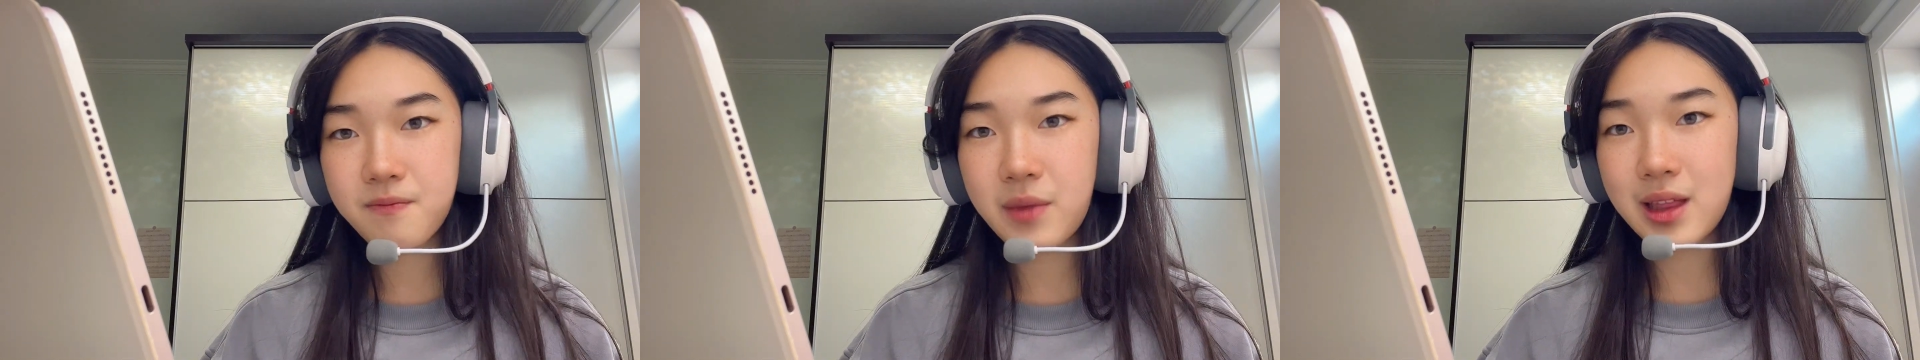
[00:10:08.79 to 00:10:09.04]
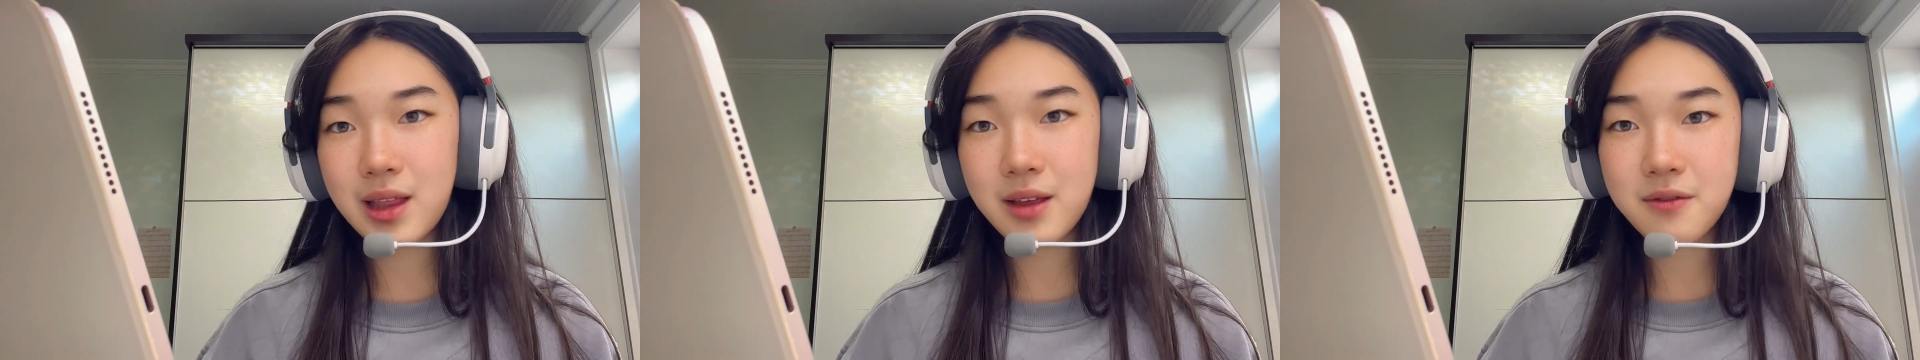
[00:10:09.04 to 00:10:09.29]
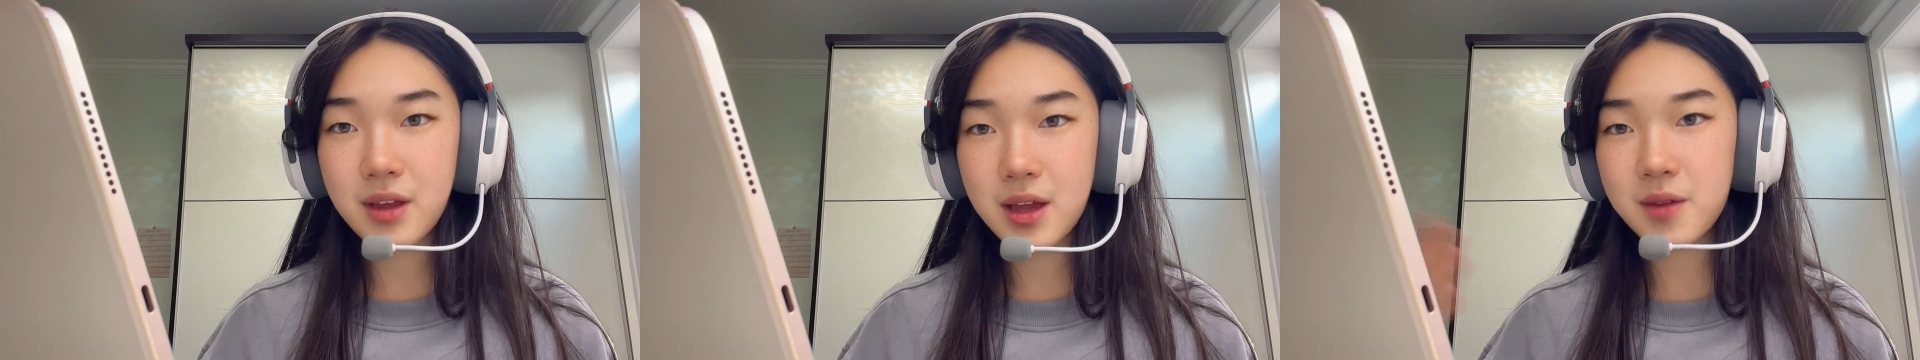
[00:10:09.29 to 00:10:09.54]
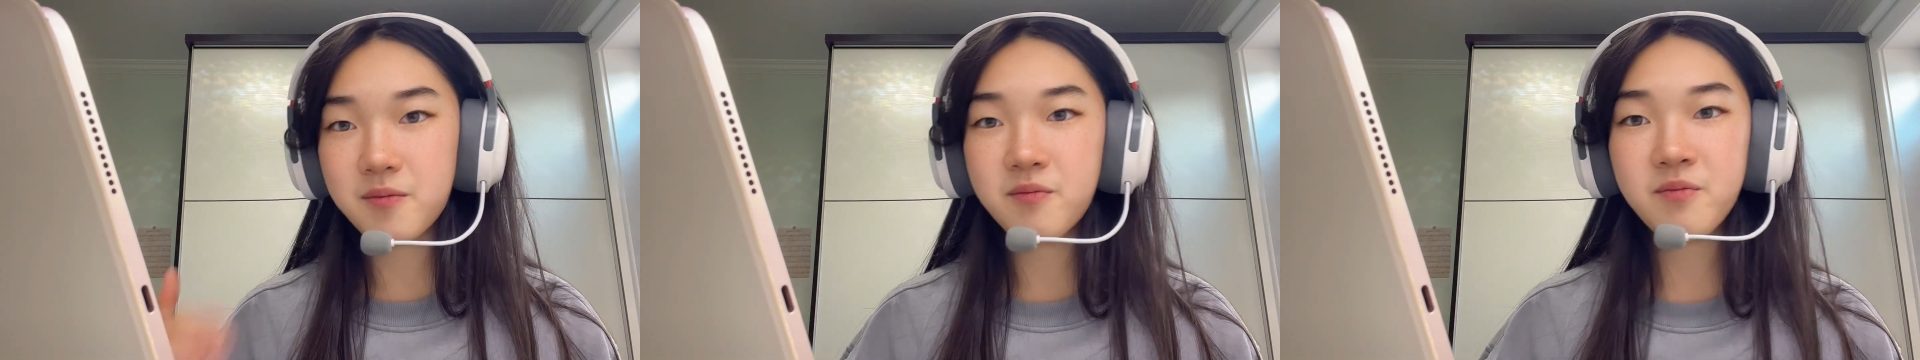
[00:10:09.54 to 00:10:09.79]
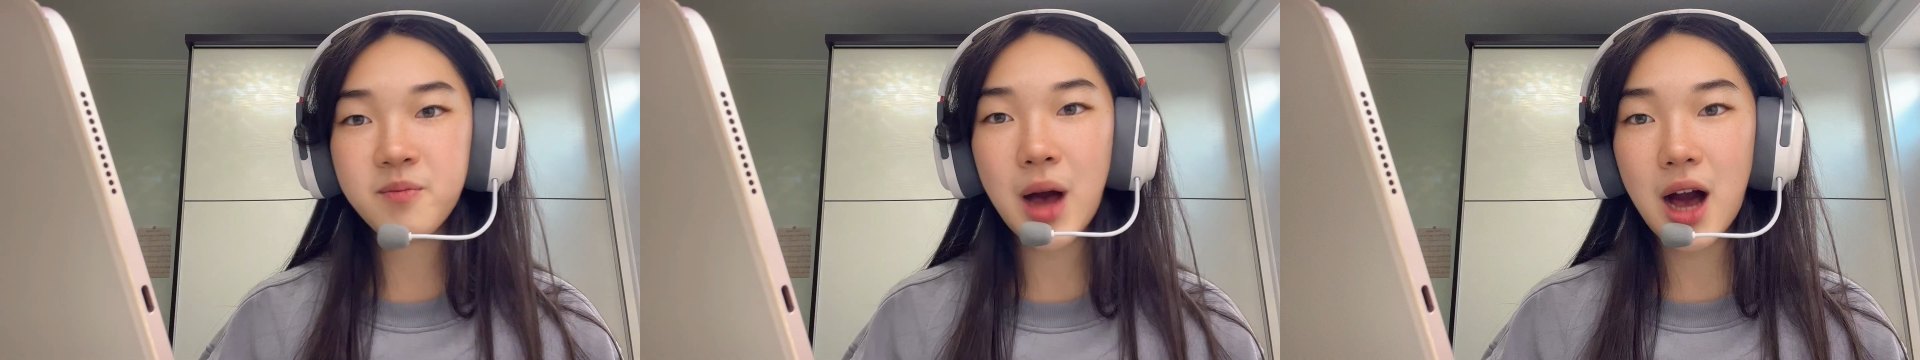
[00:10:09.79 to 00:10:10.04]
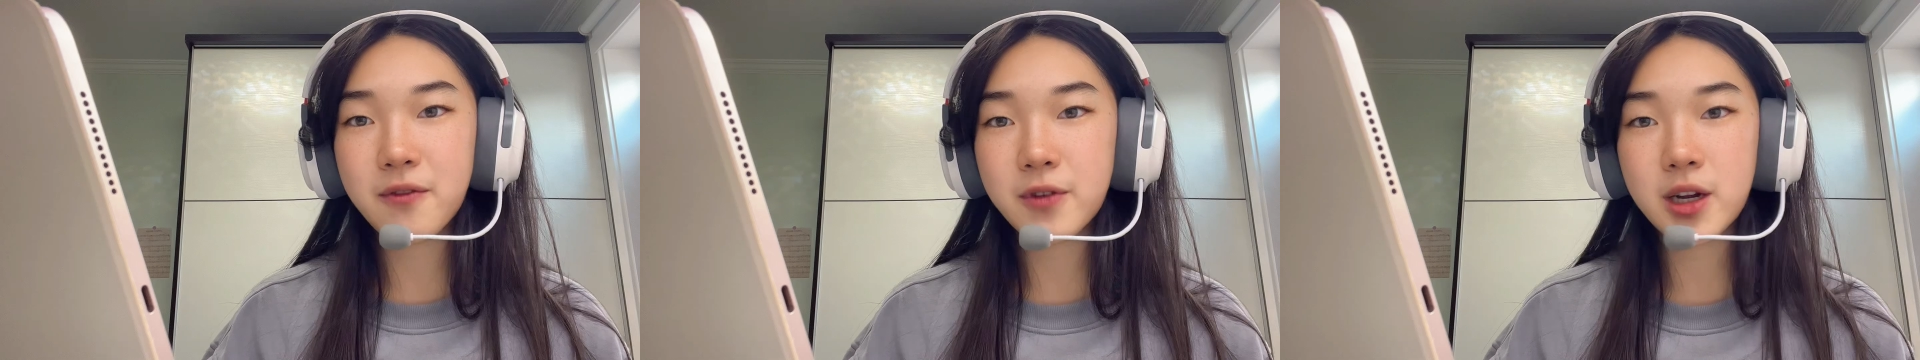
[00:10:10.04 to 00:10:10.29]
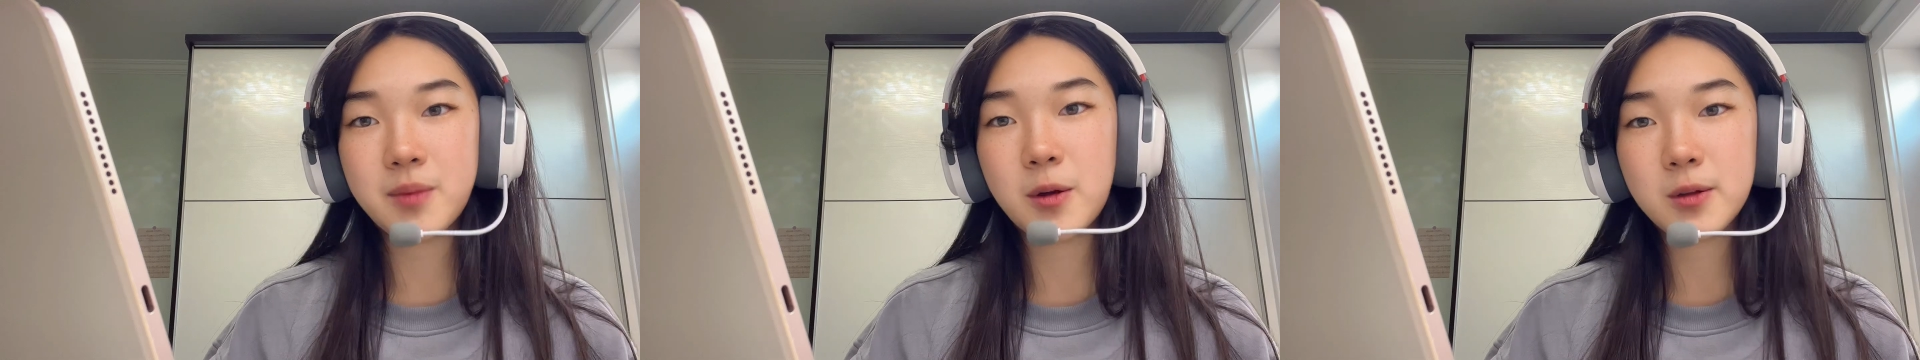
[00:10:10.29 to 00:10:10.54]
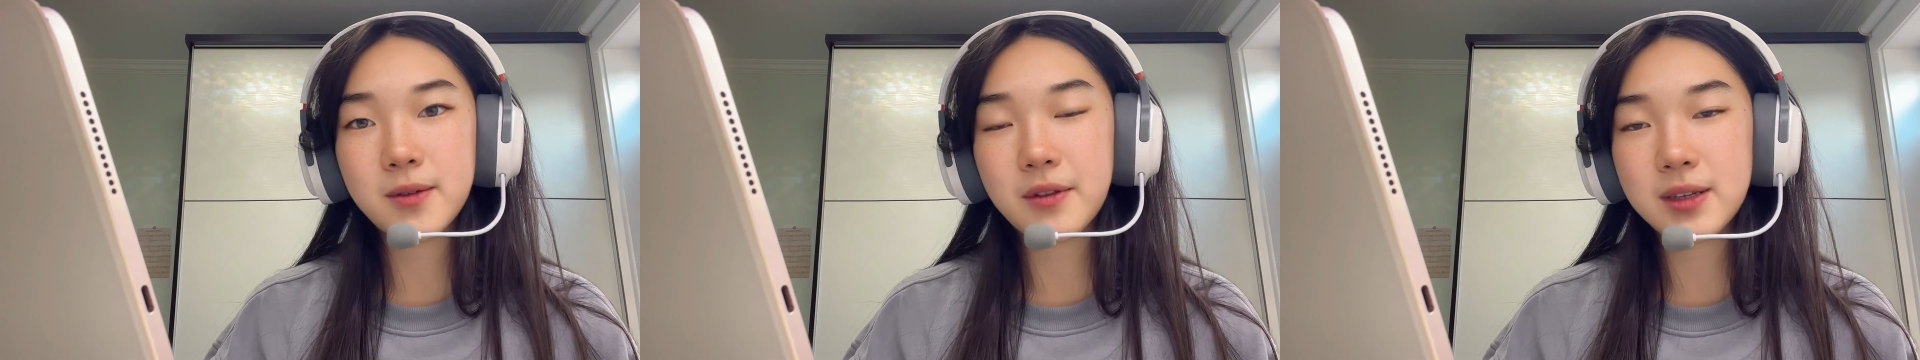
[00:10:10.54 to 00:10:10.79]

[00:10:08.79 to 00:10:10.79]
They live in poverty most of the